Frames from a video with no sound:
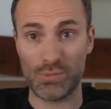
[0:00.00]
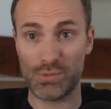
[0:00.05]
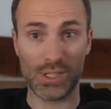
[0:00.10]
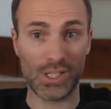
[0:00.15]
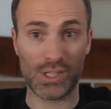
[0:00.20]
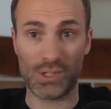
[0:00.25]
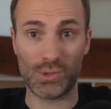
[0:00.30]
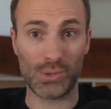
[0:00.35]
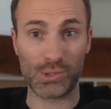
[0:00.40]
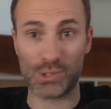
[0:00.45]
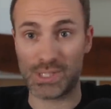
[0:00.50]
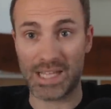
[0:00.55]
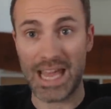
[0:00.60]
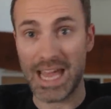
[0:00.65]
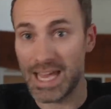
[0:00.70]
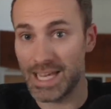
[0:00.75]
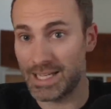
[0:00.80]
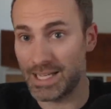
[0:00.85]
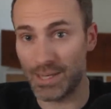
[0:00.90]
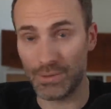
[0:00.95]
you have to like
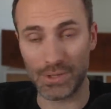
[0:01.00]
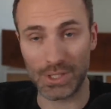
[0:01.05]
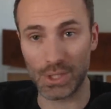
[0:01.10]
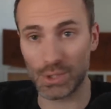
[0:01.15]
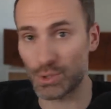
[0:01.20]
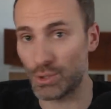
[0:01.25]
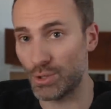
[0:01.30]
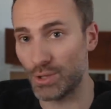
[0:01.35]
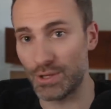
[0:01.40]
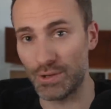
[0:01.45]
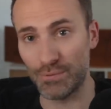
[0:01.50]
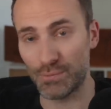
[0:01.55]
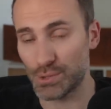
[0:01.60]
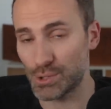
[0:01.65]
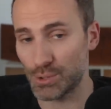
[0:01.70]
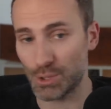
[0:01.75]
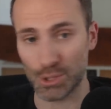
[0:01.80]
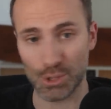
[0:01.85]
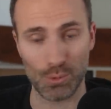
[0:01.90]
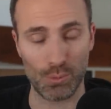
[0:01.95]
understand how the internal
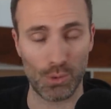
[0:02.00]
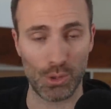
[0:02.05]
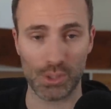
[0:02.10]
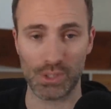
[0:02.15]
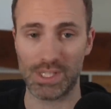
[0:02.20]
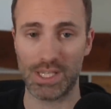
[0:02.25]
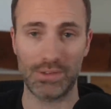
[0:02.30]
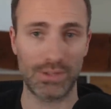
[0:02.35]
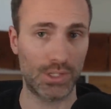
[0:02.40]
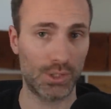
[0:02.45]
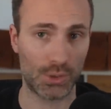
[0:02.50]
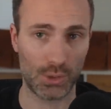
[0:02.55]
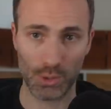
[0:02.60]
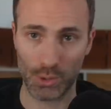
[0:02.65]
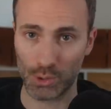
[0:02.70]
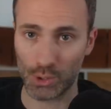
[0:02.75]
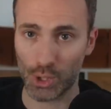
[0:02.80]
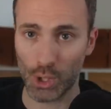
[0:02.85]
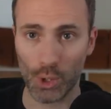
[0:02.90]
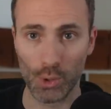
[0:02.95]
infrastructure works, how the
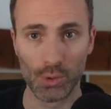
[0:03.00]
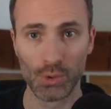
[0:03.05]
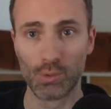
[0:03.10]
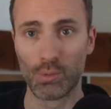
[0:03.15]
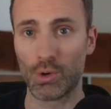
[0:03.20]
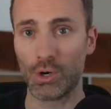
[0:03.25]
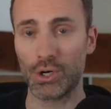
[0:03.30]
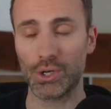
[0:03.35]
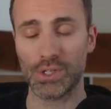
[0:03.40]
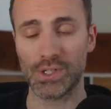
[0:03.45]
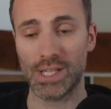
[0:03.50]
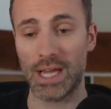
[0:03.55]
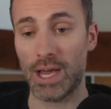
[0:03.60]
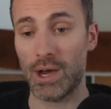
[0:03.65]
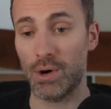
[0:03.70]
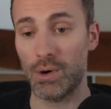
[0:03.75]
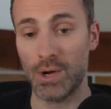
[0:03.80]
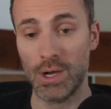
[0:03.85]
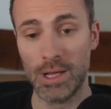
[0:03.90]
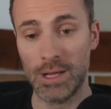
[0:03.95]
internal code works,
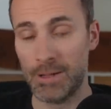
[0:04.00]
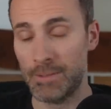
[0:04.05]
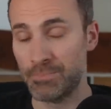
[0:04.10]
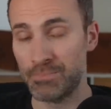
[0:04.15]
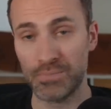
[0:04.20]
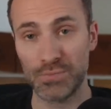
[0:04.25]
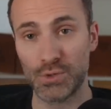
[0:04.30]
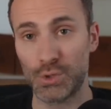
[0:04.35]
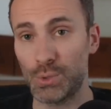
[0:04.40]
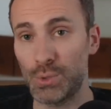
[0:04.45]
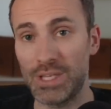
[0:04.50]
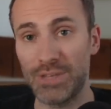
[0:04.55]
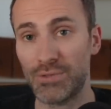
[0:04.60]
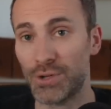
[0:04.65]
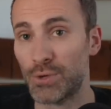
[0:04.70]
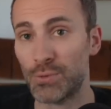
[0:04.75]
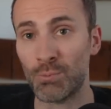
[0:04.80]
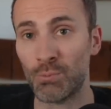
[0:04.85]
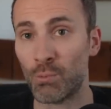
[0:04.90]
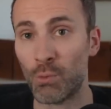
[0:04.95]
how to
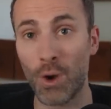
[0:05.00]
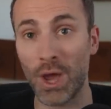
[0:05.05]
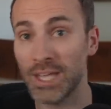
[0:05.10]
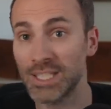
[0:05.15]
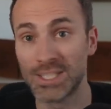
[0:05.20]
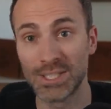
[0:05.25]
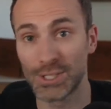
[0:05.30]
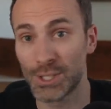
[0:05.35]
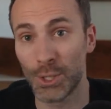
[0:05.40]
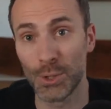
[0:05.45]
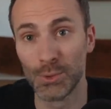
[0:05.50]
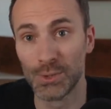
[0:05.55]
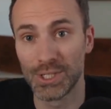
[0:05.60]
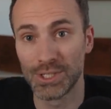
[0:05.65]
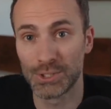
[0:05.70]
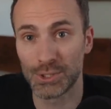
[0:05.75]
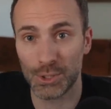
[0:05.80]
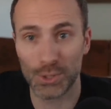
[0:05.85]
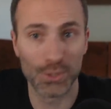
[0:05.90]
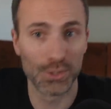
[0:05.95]
even write
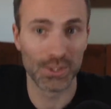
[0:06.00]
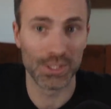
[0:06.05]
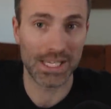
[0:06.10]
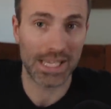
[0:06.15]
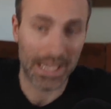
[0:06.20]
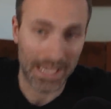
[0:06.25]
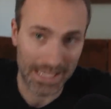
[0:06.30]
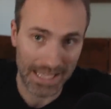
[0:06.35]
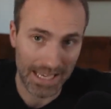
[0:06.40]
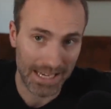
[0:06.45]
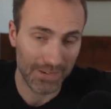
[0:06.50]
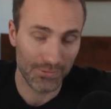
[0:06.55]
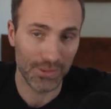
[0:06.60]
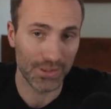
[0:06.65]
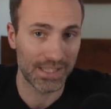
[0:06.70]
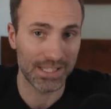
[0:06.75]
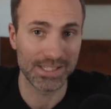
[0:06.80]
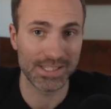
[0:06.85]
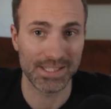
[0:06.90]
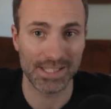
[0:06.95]
code internally and get
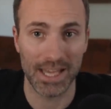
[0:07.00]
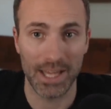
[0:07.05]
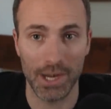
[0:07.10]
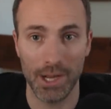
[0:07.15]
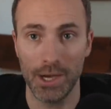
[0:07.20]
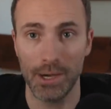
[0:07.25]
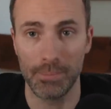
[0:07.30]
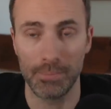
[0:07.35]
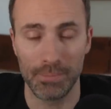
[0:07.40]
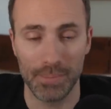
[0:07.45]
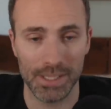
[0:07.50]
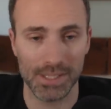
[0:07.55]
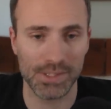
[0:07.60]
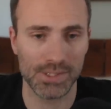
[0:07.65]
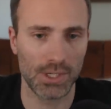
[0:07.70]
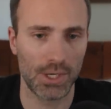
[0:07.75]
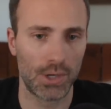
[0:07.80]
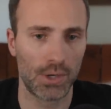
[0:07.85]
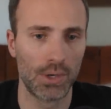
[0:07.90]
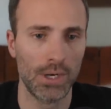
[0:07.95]
everything set up.
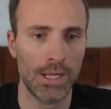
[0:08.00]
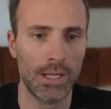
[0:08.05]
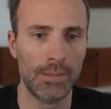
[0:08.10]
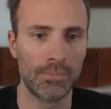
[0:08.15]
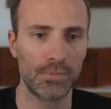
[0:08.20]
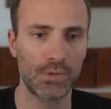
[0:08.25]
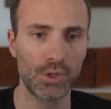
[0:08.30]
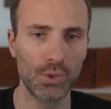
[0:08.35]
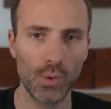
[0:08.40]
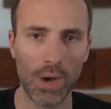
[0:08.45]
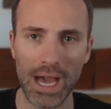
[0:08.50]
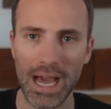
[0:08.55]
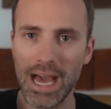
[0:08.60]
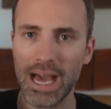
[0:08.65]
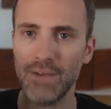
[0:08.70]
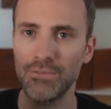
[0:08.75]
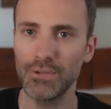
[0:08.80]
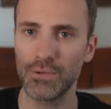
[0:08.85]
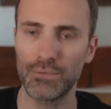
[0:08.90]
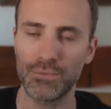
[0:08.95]
And so you
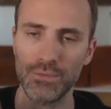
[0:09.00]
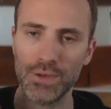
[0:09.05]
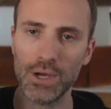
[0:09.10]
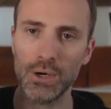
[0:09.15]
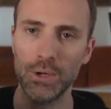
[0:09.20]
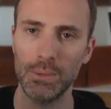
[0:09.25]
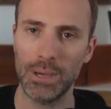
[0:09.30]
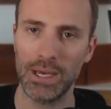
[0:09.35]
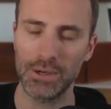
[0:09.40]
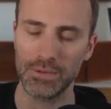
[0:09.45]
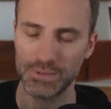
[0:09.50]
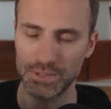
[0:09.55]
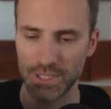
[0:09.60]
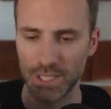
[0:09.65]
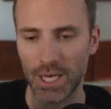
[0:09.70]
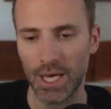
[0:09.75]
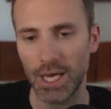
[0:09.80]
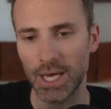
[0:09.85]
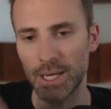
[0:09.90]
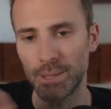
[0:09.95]
have a fair amount of
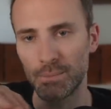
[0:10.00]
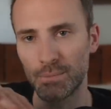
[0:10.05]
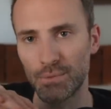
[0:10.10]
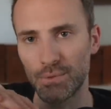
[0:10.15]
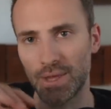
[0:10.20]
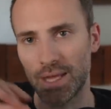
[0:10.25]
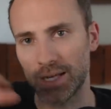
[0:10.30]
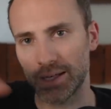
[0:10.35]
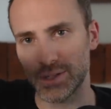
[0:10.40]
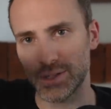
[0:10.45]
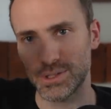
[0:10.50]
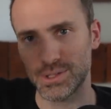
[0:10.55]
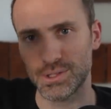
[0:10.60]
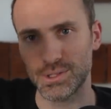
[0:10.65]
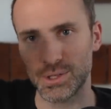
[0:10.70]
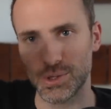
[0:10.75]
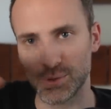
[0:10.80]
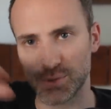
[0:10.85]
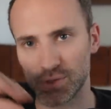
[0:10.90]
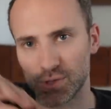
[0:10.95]
time for that,
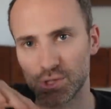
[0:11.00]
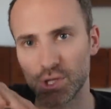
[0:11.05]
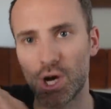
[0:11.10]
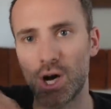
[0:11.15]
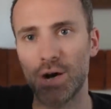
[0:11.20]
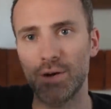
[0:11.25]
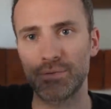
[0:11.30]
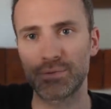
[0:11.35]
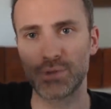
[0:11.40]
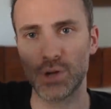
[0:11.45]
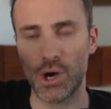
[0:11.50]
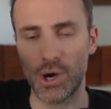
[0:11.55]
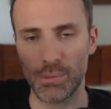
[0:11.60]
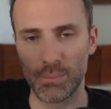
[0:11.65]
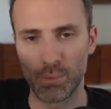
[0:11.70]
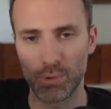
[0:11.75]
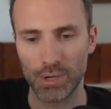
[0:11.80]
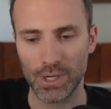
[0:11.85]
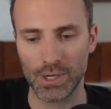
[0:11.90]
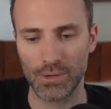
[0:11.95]
you know, soft
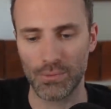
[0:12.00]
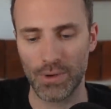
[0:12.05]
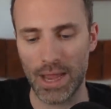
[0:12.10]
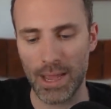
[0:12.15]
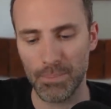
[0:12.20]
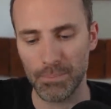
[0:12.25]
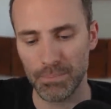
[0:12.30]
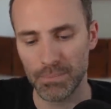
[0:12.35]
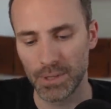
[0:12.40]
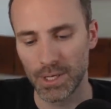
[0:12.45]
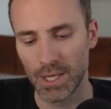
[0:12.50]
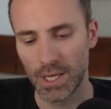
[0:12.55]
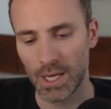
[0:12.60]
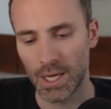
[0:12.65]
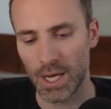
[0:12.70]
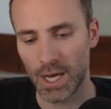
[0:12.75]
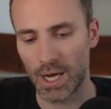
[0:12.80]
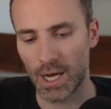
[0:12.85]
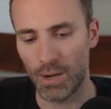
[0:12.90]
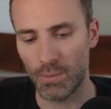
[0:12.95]
onboarding ramp
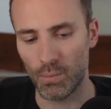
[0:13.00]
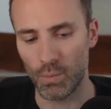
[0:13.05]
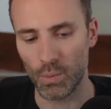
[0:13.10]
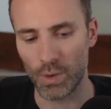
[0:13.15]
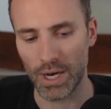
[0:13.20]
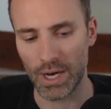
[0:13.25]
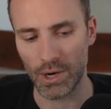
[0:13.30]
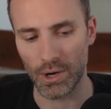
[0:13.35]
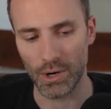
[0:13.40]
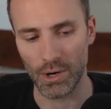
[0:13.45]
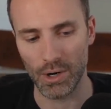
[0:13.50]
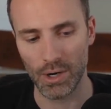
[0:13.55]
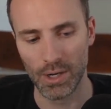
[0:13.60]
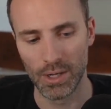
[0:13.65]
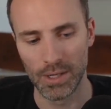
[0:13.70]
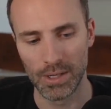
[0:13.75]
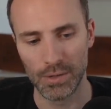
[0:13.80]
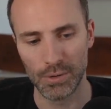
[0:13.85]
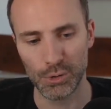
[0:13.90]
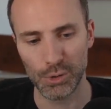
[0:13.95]
um, where
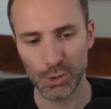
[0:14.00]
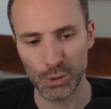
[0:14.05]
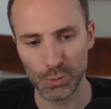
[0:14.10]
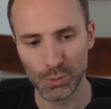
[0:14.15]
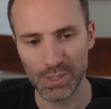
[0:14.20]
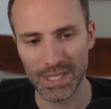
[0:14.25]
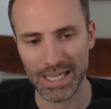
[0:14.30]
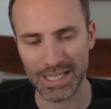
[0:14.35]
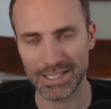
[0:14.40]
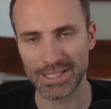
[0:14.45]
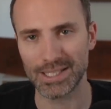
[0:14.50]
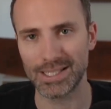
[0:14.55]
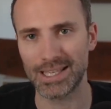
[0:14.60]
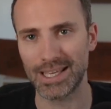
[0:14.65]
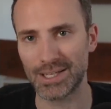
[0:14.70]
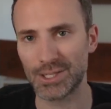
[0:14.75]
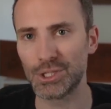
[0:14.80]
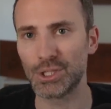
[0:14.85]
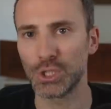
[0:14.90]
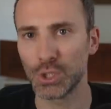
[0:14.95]
you get to
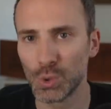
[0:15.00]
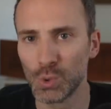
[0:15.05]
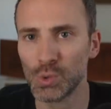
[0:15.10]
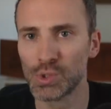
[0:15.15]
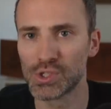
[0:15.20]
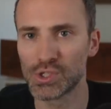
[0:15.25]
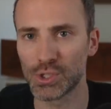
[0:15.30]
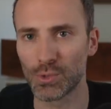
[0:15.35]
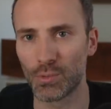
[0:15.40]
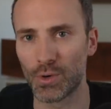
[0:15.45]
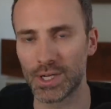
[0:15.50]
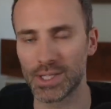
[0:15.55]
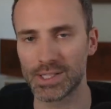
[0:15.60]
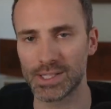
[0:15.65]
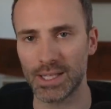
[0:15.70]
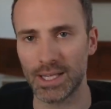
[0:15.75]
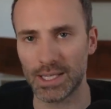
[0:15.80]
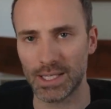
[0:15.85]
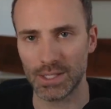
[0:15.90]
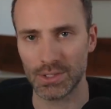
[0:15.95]
get used to what
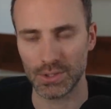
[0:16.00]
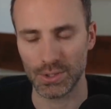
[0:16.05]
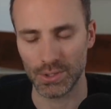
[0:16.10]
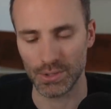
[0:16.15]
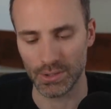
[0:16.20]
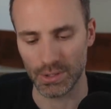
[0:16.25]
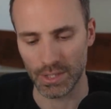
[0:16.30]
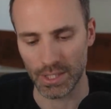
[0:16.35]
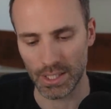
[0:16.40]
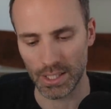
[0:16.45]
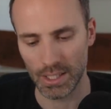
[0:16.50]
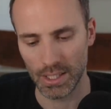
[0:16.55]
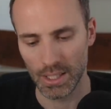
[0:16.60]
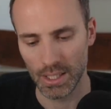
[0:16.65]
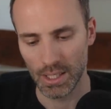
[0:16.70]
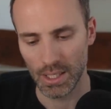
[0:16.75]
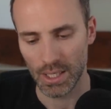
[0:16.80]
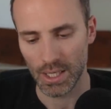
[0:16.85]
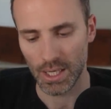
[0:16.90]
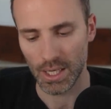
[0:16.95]
it's like internally.
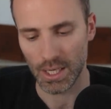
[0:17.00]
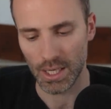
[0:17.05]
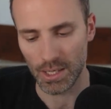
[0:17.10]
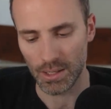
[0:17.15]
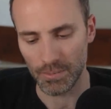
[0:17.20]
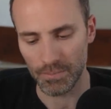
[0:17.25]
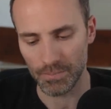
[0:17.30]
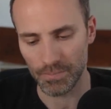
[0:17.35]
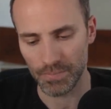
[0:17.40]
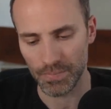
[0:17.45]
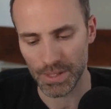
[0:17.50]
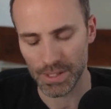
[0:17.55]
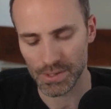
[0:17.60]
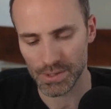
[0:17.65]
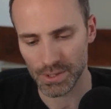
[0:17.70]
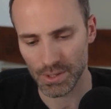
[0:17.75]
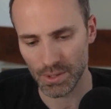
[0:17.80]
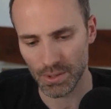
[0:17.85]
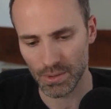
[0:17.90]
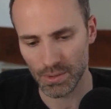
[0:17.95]
Um,
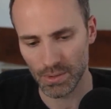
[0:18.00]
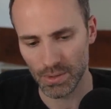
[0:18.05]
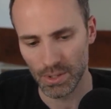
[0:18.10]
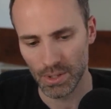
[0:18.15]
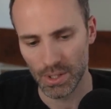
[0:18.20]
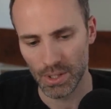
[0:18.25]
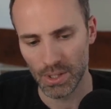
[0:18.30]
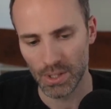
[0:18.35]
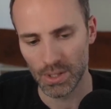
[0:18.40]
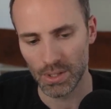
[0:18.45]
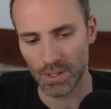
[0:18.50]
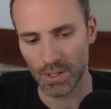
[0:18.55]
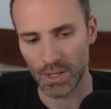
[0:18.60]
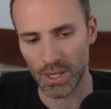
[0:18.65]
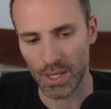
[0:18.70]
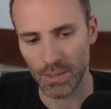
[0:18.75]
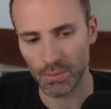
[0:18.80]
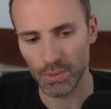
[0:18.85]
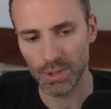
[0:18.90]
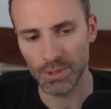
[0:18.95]
and so
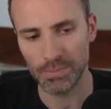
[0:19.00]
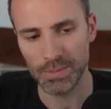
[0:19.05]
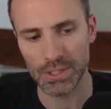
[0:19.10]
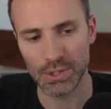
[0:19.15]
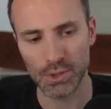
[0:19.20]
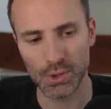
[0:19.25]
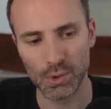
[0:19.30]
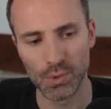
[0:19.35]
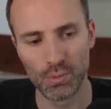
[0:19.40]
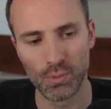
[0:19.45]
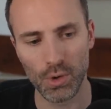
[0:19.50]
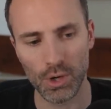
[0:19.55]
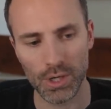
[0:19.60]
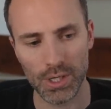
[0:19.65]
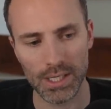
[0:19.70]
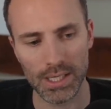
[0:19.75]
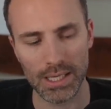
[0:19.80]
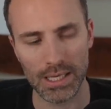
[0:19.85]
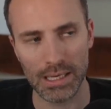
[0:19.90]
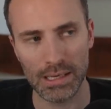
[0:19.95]
I wouldn't be too
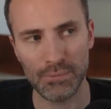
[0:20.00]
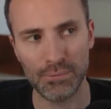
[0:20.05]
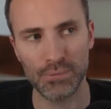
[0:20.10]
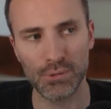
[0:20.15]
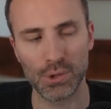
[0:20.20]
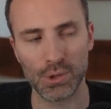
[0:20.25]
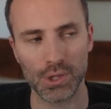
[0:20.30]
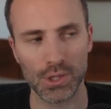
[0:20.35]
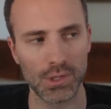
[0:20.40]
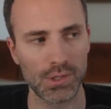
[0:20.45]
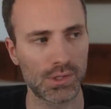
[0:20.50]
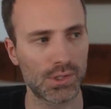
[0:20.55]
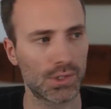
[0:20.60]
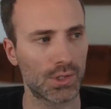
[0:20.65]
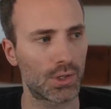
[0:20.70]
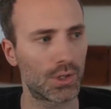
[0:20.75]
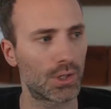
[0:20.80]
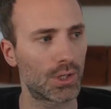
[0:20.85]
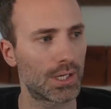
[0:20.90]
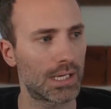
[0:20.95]
worried if your
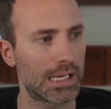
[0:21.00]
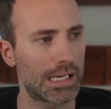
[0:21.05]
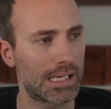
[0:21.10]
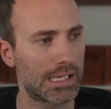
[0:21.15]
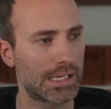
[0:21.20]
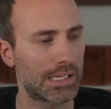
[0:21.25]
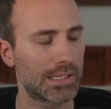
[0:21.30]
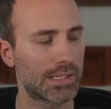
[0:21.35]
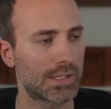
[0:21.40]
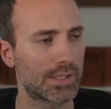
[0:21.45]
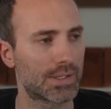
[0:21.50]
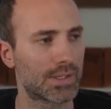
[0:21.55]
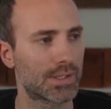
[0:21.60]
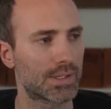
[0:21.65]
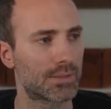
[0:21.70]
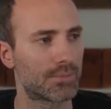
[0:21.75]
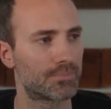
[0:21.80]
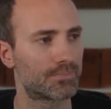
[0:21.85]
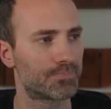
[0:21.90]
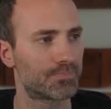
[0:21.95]
concern
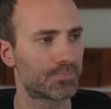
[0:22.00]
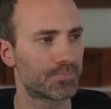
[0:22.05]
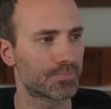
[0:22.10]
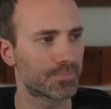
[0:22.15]
is,